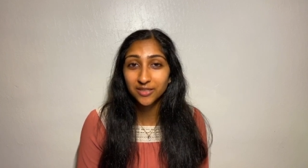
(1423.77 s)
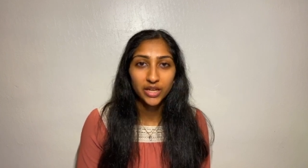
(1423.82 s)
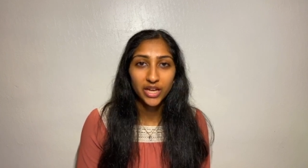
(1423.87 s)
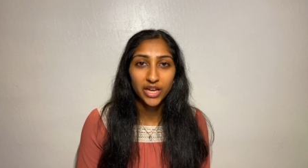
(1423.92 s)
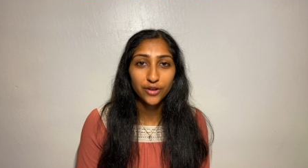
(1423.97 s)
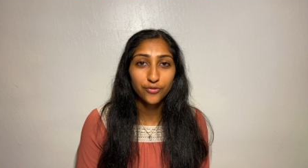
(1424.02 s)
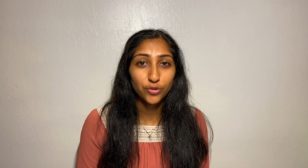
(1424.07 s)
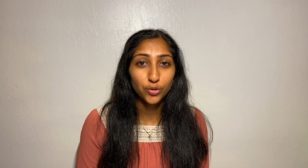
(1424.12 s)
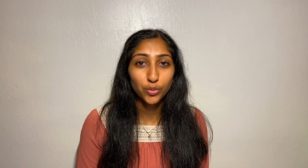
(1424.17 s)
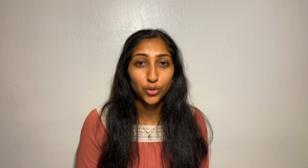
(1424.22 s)

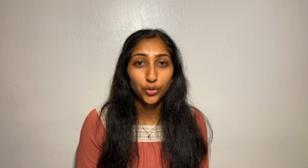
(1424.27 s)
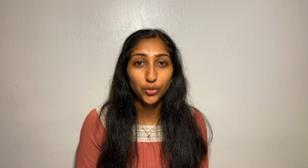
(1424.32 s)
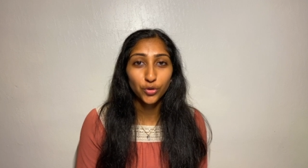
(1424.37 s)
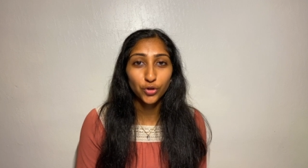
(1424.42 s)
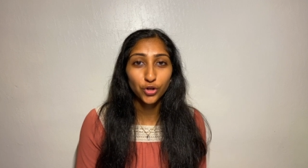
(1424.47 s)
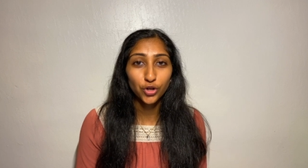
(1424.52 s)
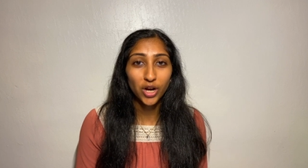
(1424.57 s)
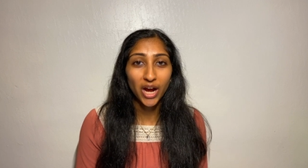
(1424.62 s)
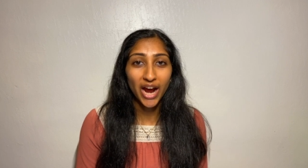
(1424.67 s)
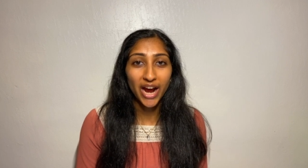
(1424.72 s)
If a
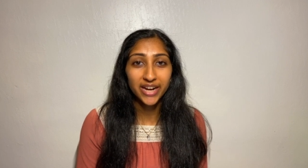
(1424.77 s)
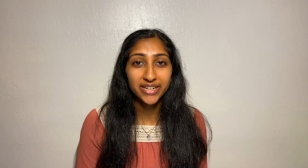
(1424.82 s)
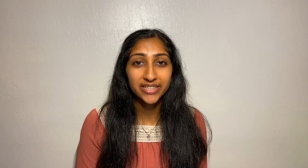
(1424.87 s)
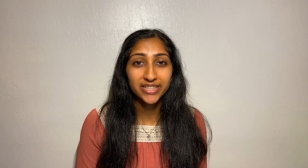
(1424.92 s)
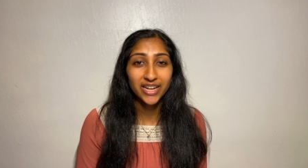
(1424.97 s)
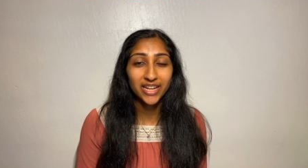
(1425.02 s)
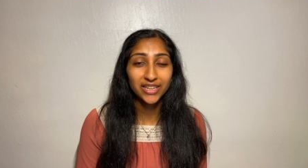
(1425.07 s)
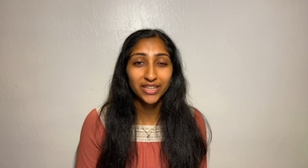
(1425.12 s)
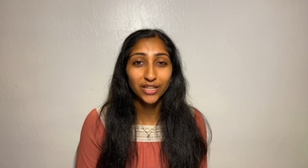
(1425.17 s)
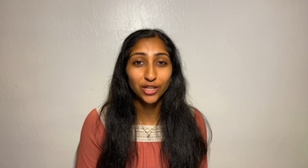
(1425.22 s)
recruiter
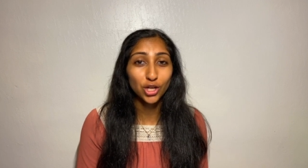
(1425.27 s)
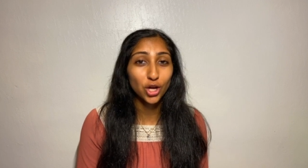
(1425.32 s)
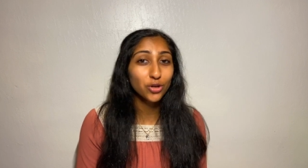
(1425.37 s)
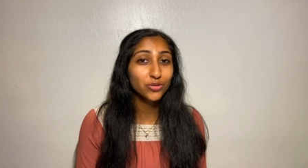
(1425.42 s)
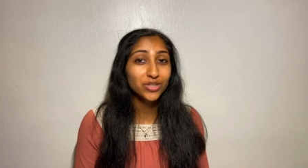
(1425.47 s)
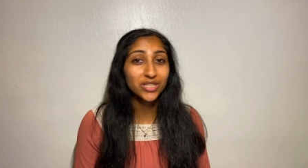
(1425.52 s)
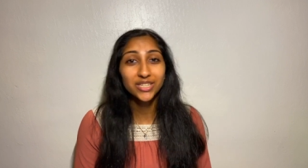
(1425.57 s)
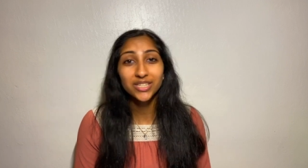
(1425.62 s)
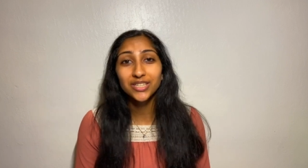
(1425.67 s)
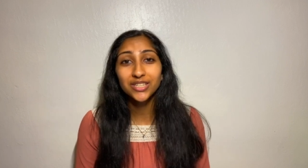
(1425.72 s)
accidentally
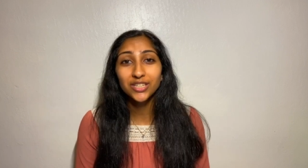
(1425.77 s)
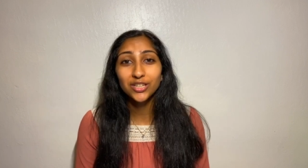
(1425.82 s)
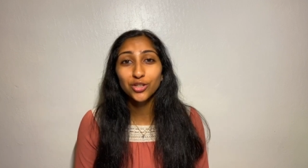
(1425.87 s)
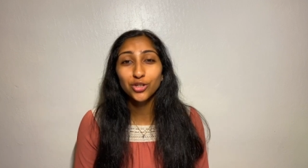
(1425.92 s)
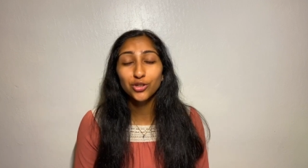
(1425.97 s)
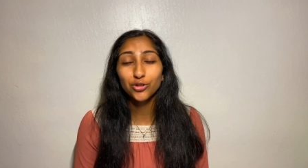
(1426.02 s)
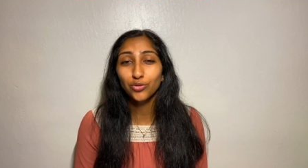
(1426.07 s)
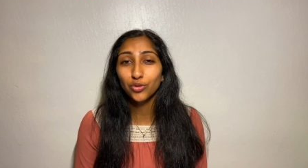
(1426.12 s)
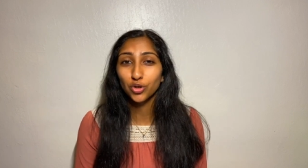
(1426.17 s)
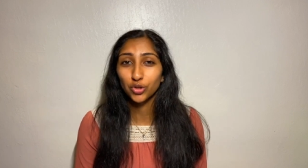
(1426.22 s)
ghosts
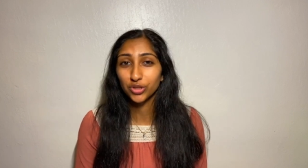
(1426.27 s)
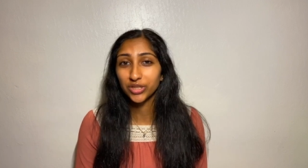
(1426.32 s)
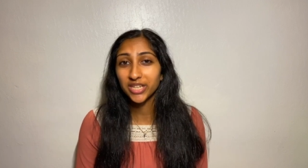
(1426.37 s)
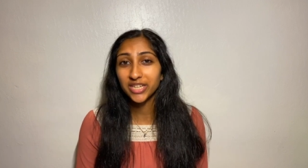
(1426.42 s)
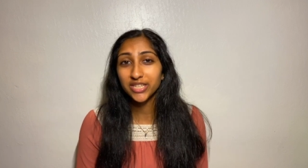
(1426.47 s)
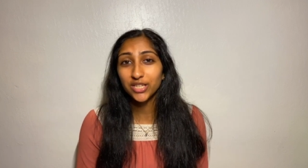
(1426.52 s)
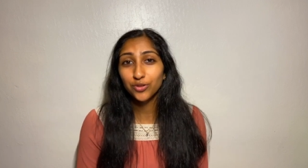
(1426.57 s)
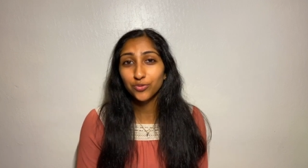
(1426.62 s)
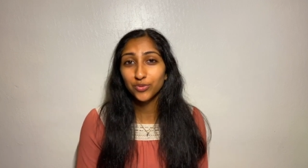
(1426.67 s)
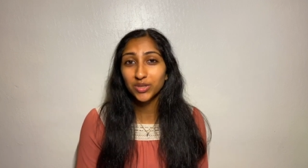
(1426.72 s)
you or
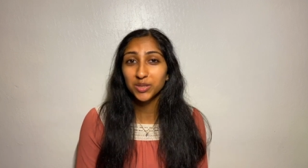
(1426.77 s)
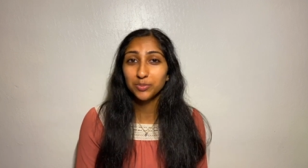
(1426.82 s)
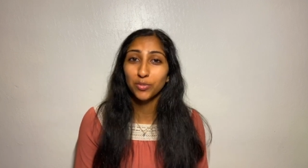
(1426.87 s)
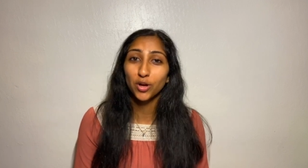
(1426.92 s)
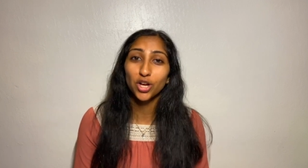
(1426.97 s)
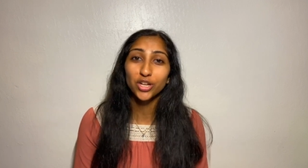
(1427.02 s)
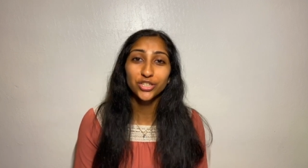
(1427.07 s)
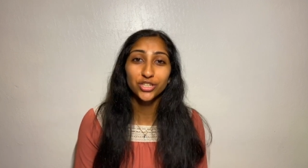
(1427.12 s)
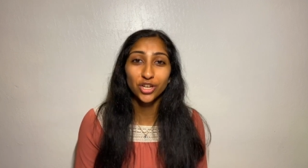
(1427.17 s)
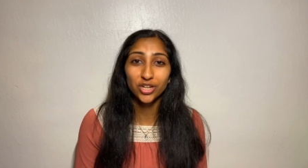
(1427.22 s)
doesn't
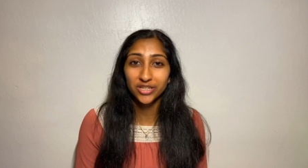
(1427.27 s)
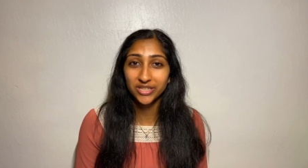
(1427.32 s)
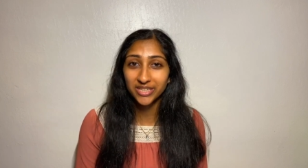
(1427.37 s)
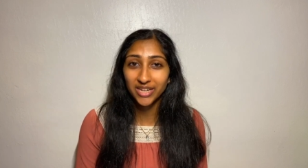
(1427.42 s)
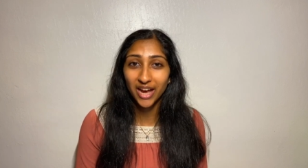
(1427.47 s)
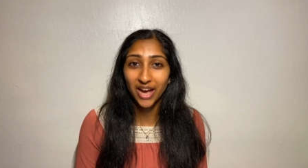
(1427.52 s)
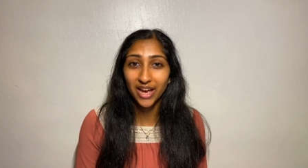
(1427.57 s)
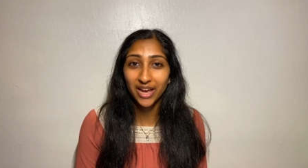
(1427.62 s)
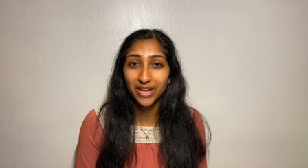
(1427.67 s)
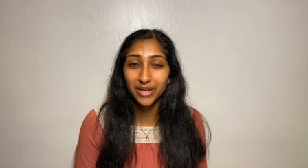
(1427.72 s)
respond on
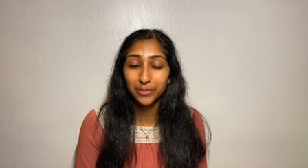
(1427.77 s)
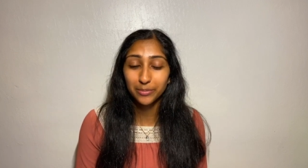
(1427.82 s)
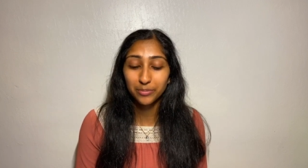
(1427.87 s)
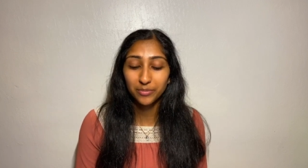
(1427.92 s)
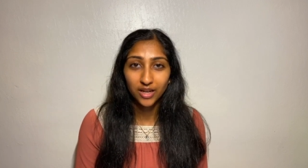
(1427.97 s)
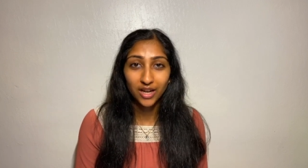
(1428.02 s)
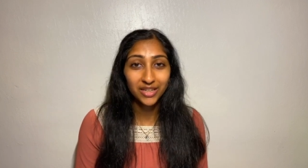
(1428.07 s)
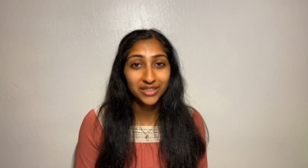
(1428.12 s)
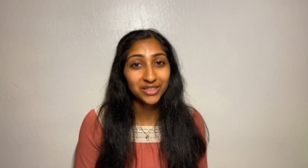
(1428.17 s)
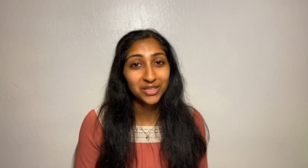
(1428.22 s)
time,
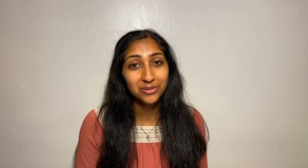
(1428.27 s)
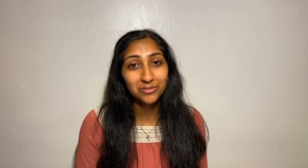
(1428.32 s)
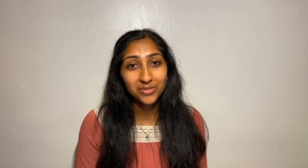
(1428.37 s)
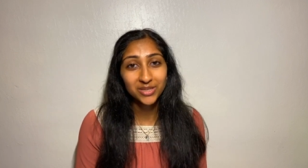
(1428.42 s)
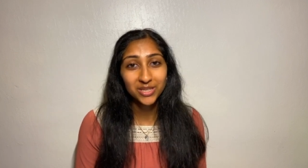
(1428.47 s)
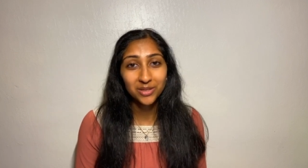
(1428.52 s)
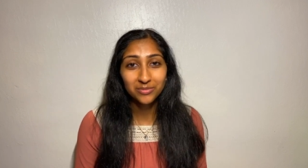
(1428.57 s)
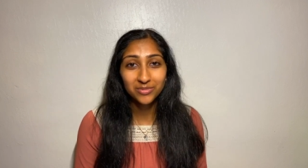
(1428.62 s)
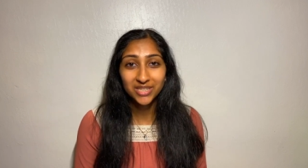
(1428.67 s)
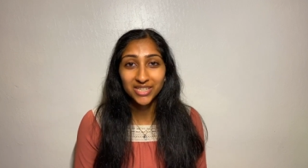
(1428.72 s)
cut them
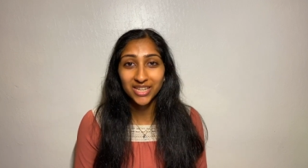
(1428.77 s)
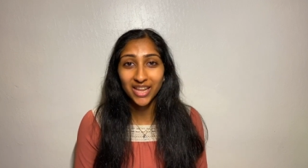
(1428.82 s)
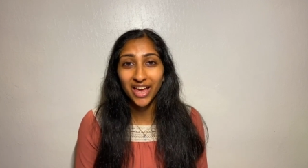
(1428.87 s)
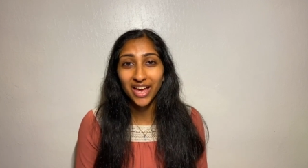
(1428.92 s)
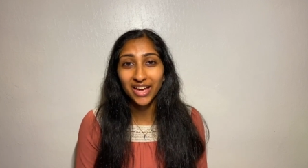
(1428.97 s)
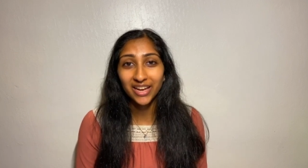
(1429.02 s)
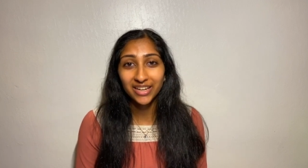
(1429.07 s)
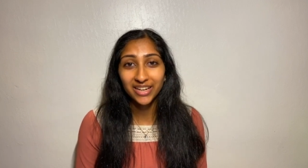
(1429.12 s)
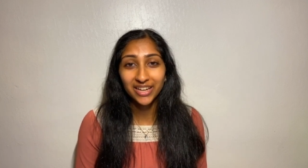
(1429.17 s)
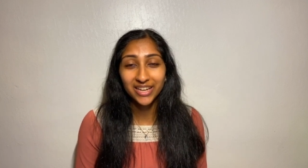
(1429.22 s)
some slack.